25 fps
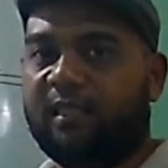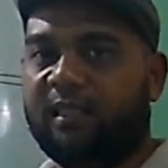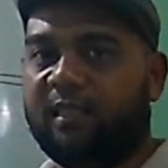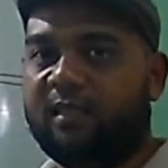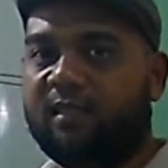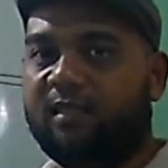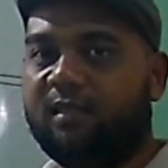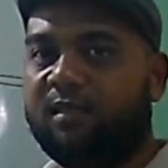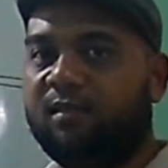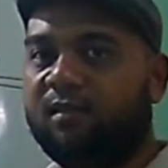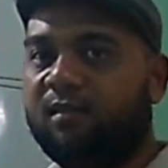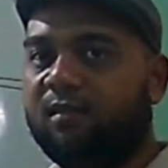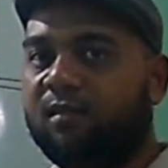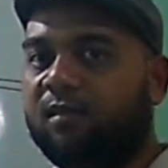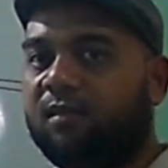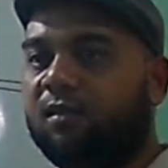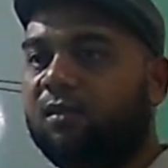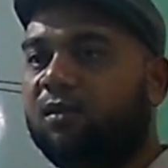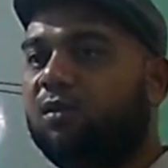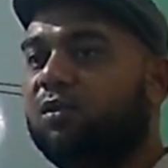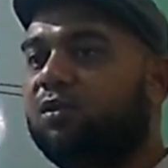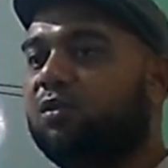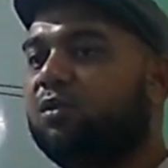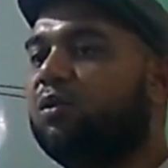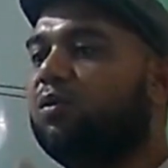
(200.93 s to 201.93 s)
disc.
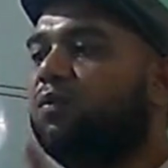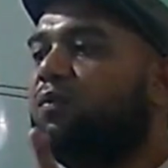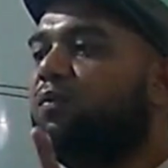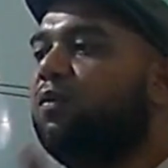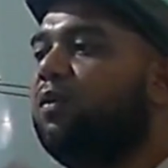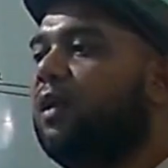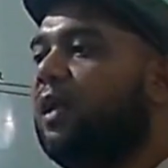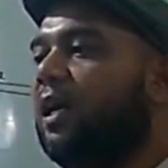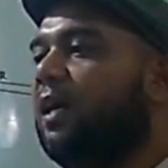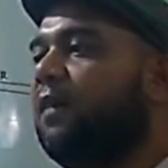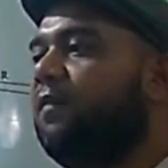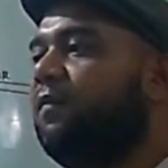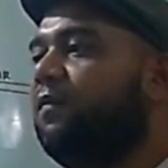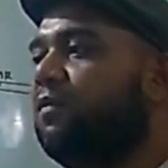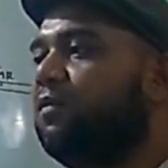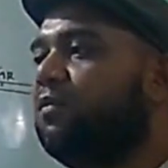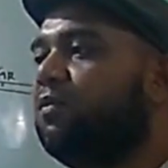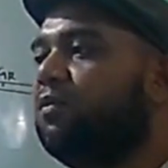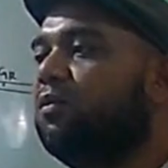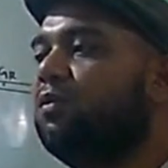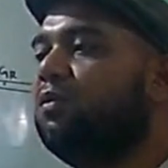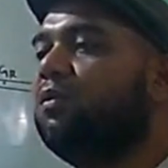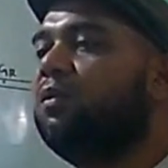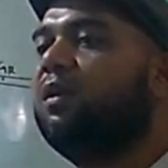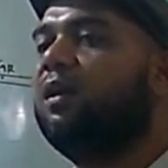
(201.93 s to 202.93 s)
So we have
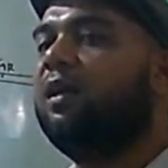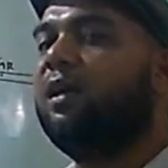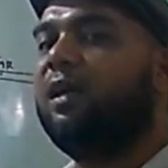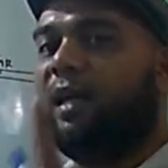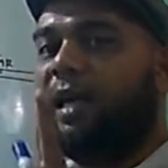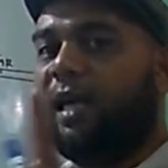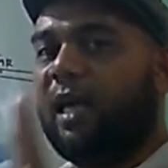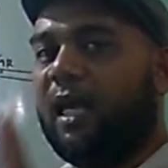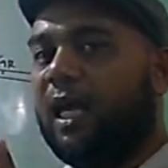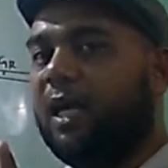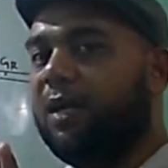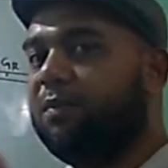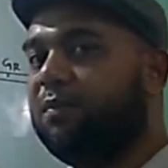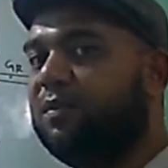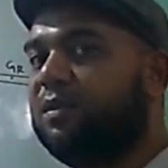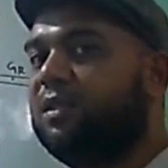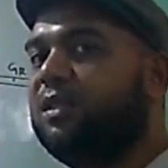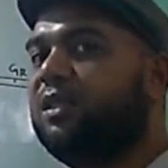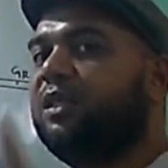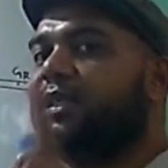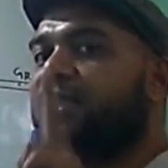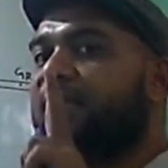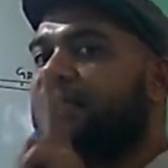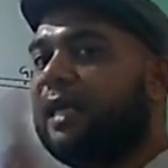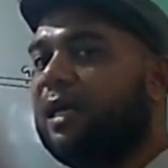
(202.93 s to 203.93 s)
2
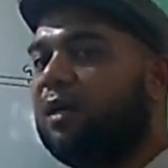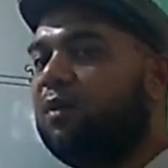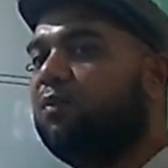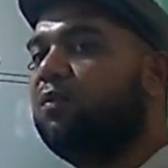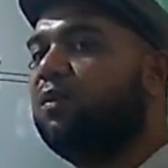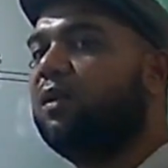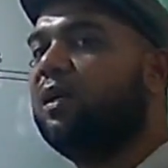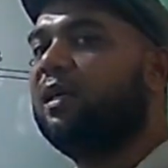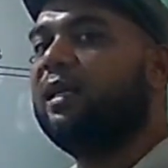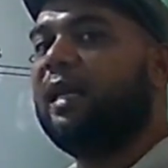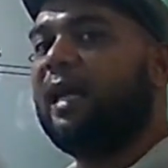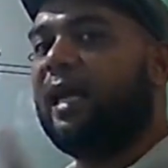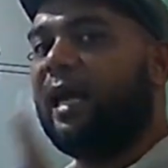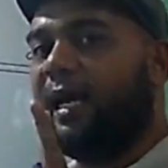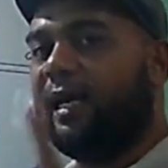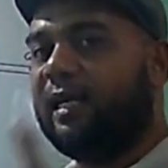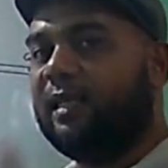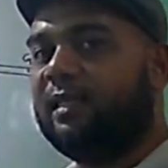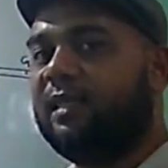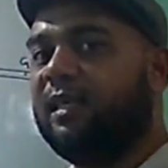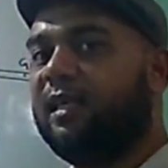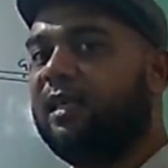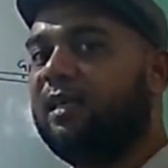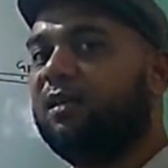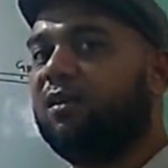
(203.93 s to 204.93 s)
mg downward
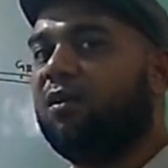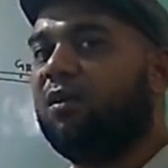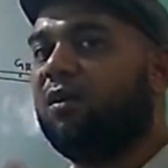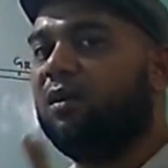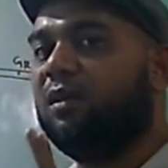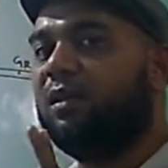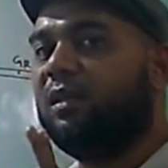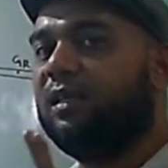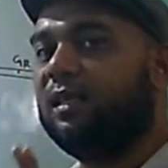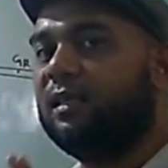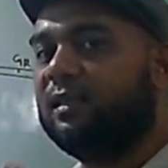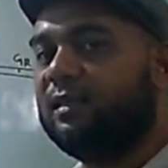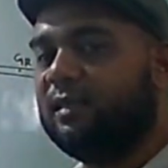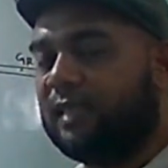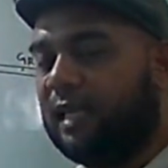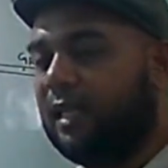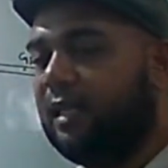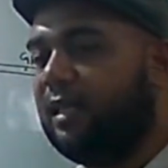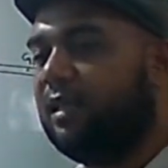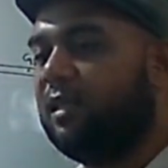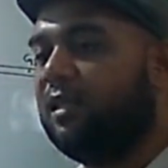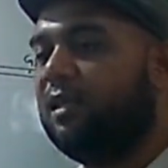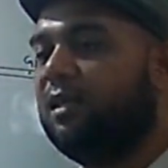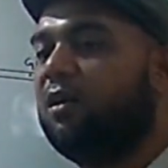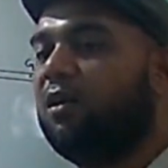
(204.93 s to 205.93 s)
acting on the
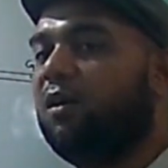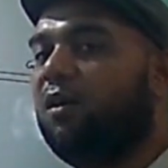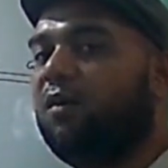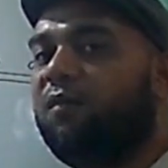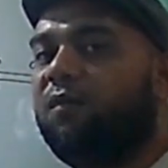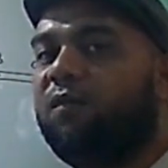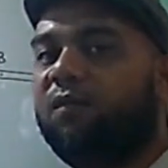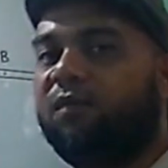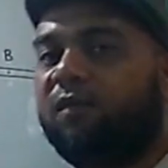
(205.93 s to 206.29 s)
center of